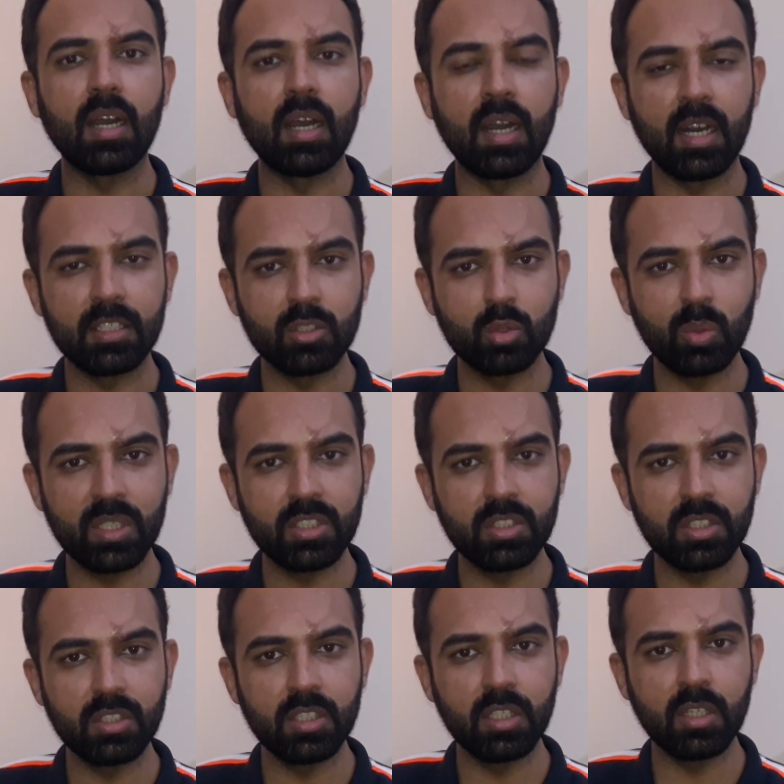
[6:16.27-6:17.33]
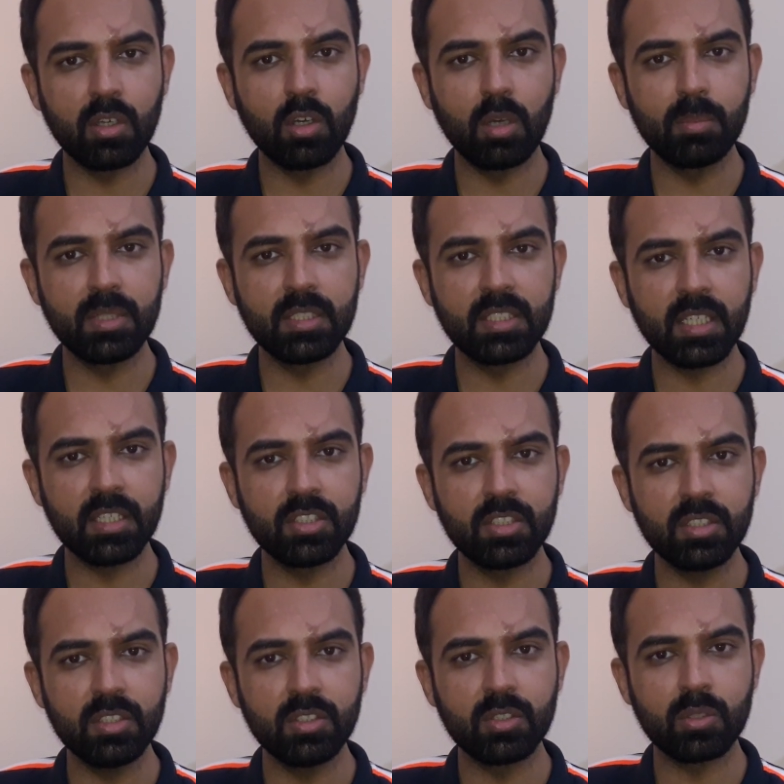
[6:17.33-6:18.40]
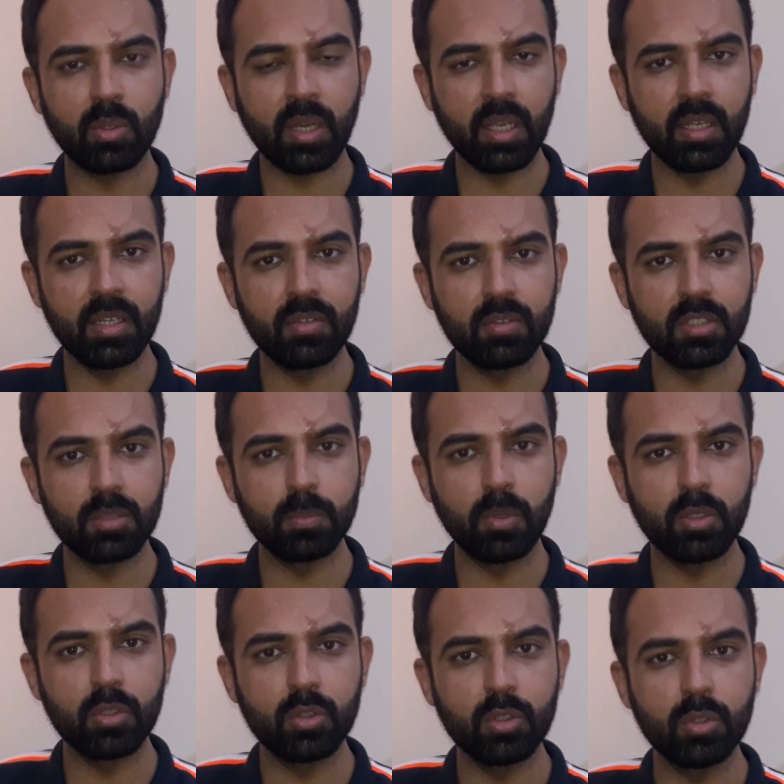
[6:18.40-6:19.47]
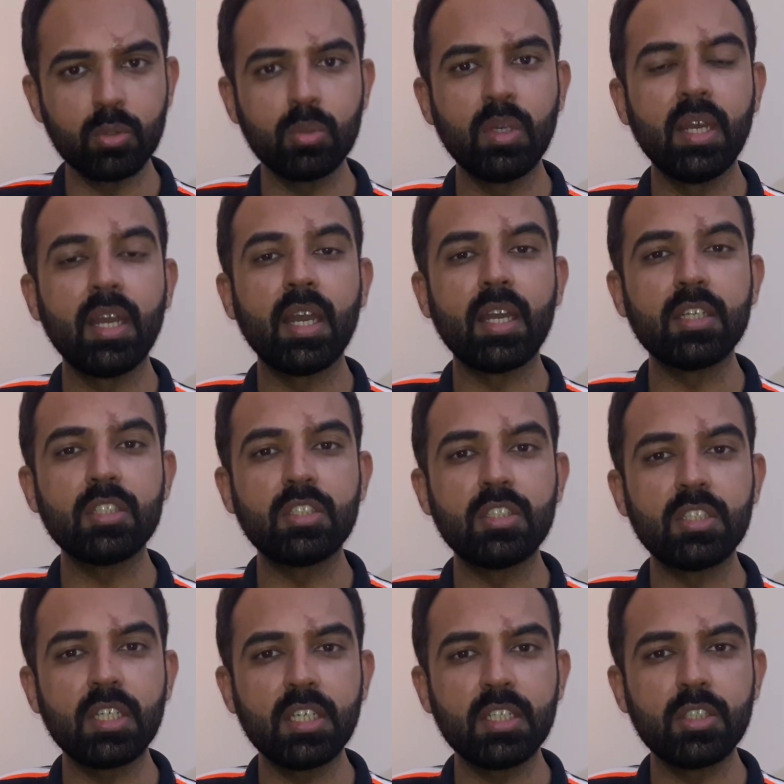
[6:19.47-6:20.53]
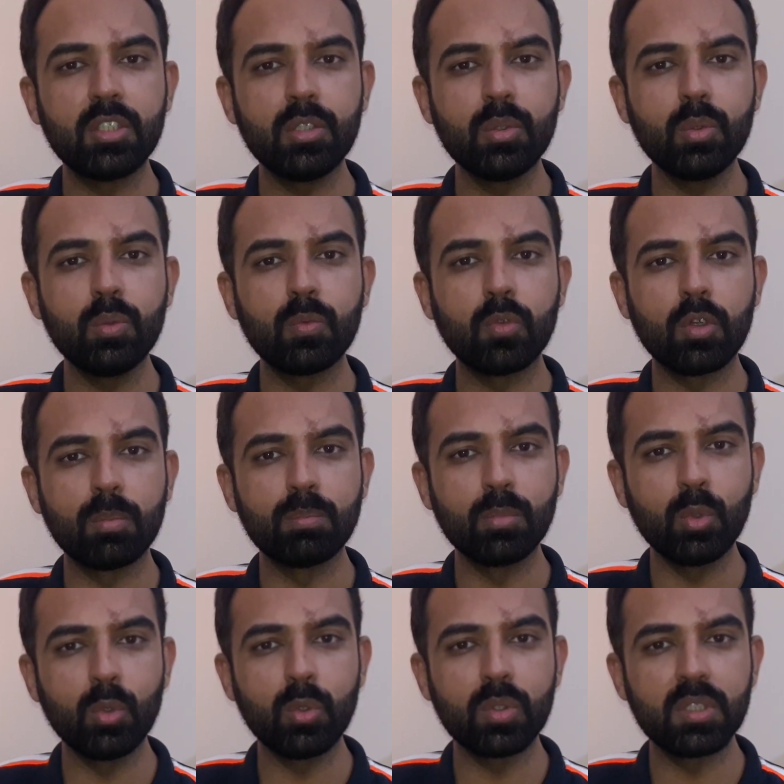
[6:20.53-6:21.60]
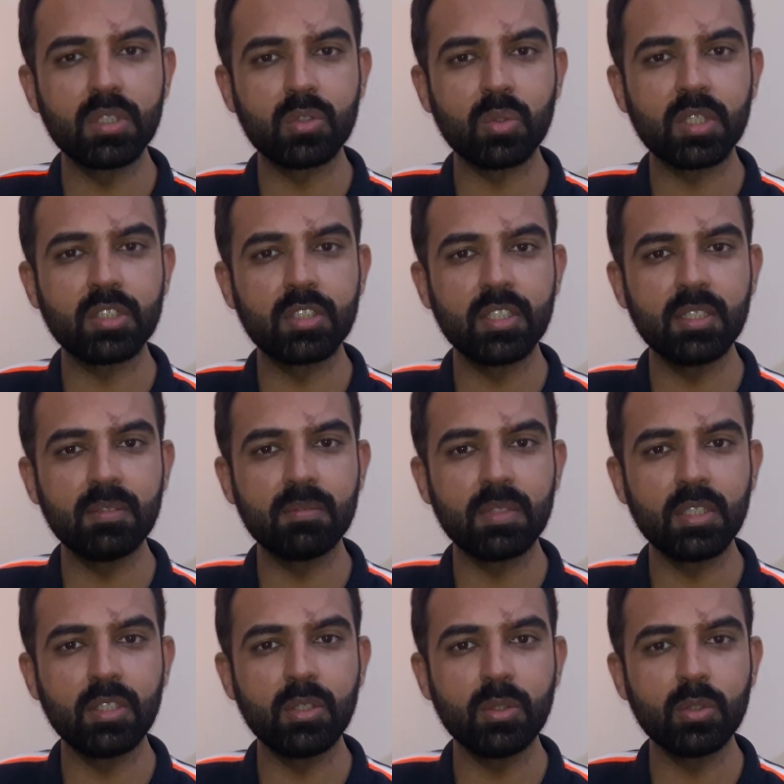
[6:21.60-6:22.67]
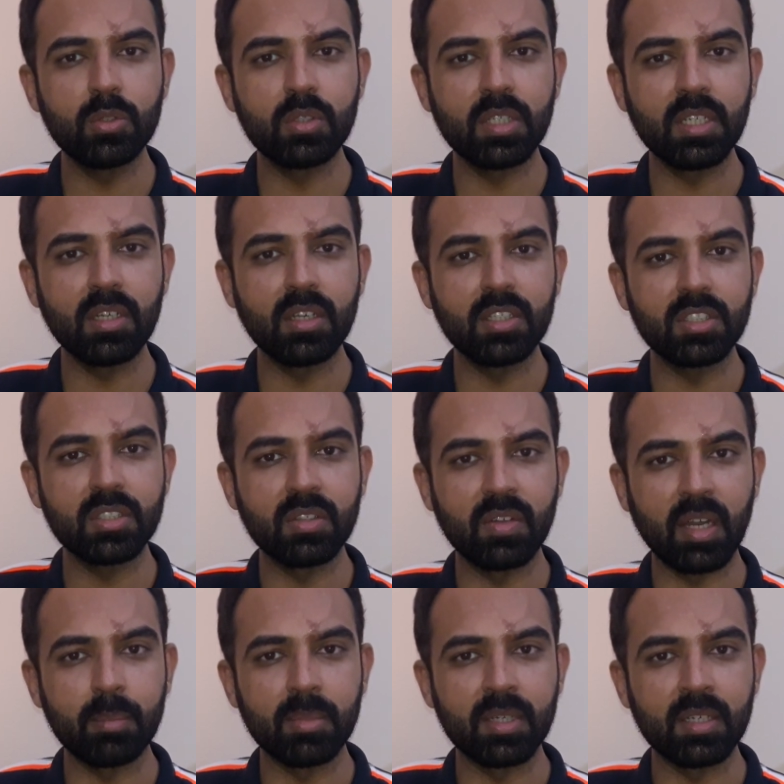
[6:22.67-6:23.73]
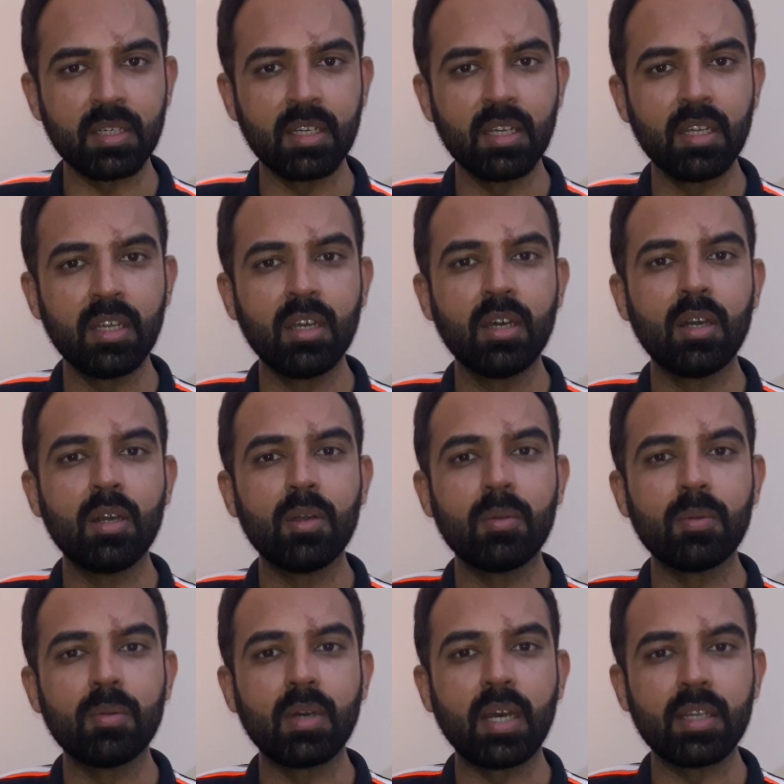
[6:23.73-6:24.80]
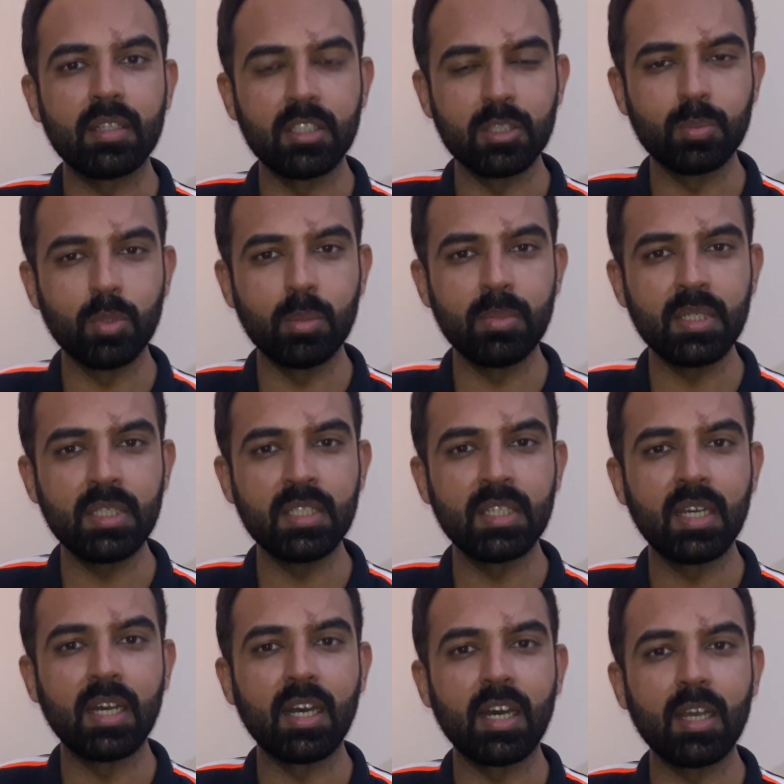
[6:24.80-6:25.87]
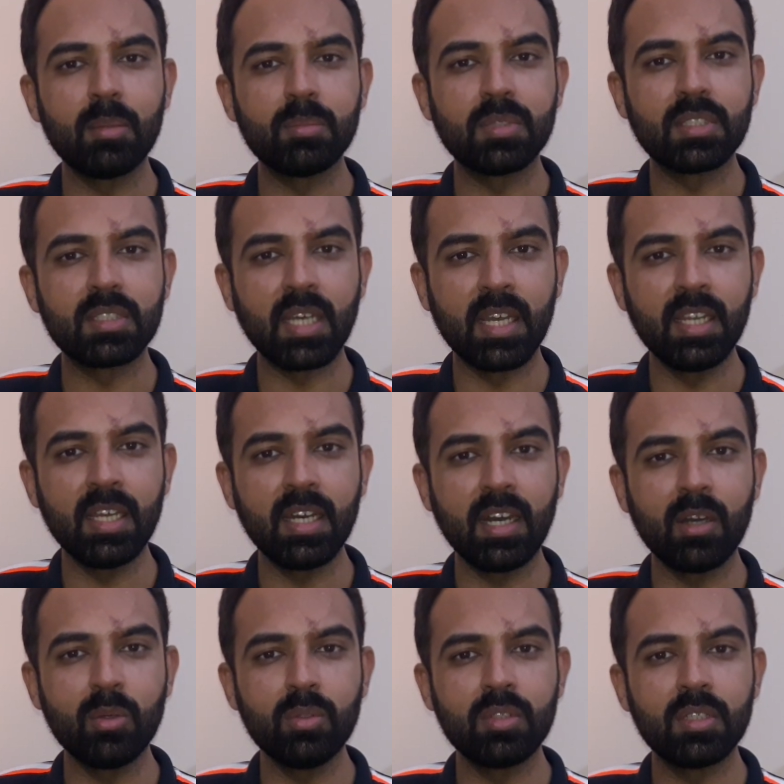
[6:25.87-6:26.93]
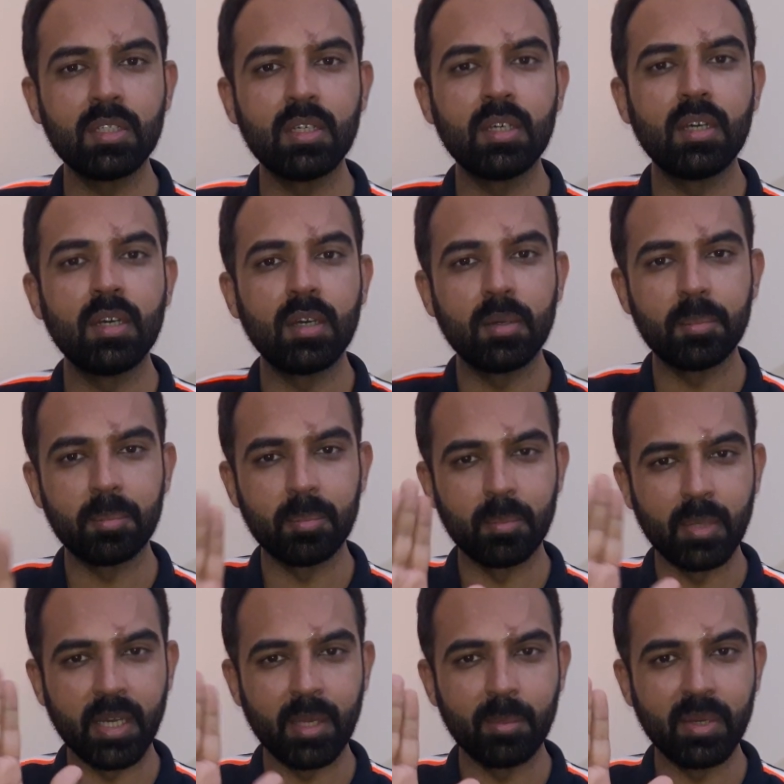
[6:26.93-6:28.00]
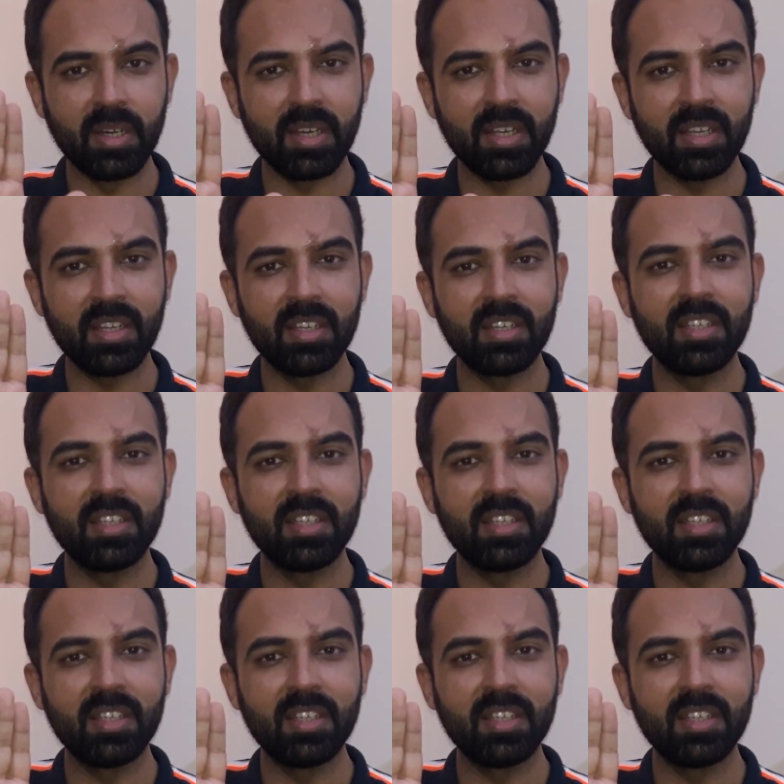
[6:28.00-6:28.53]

Ask questions in the comment section so I can respond to you, and stay tuned for more interesting videos on English grammar. At this moment, I am signing out. Bye bye.